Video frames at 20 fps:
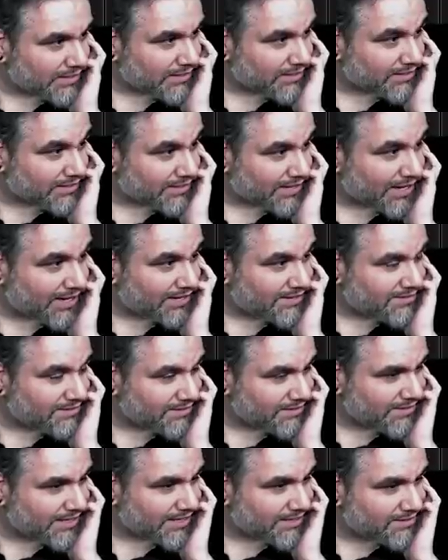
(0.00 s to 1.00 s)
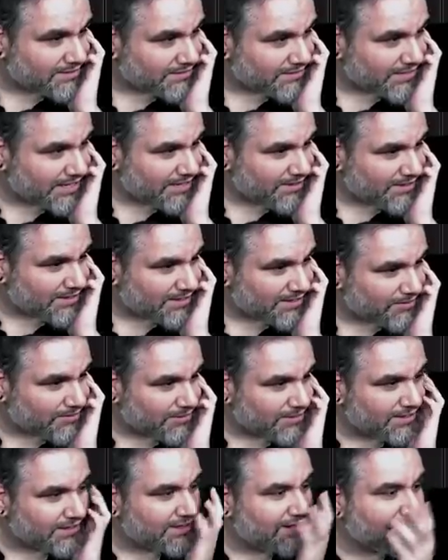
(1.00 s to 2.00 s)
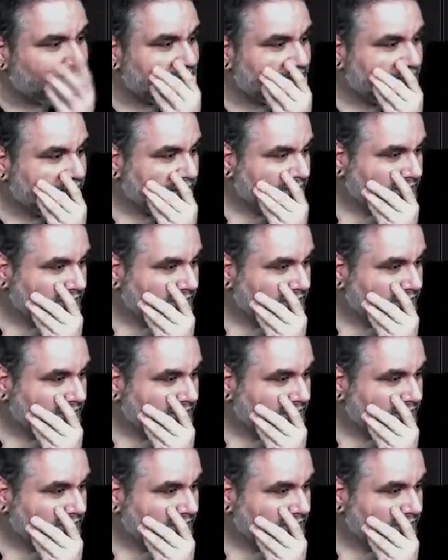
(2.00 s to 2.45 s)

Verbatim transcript: They did not. Okay, so now I think we're in a